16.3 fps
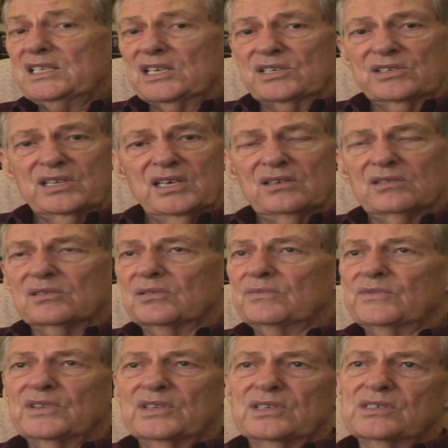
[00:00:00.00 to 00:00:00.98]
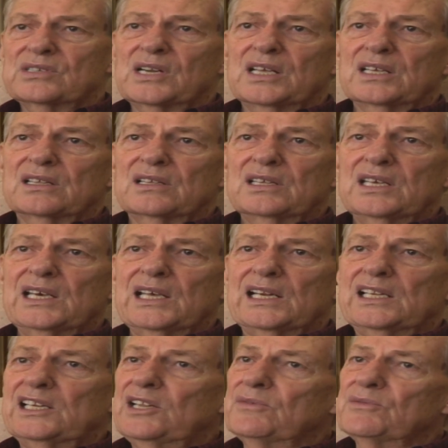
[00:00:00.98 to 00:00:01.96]
just killed him for the sake of
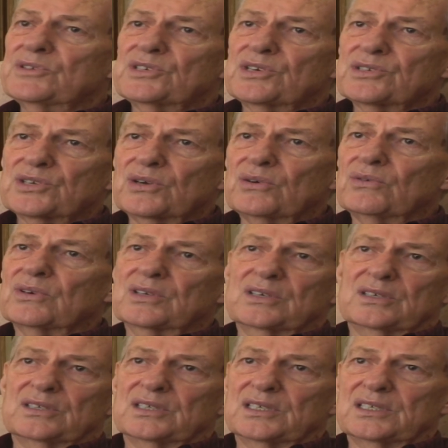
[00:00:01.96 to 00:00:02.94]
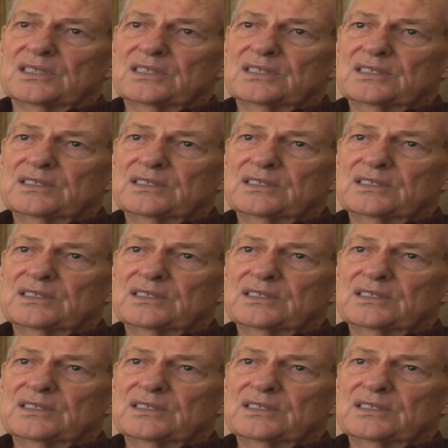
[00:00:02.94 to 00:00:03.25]
killing. It was a scorecard.